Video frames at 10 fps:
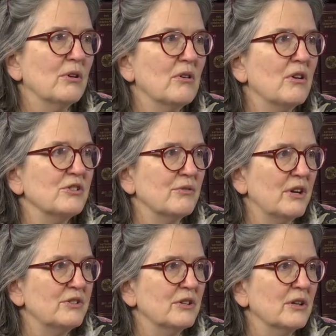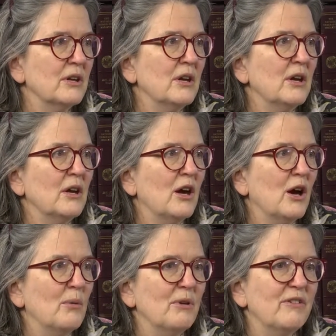incarceration
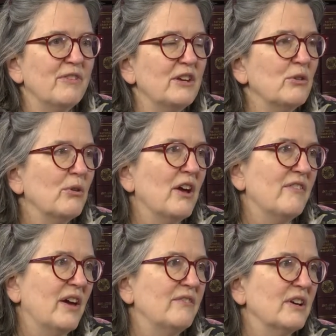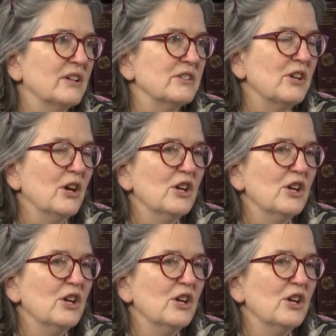if they don't have advocates.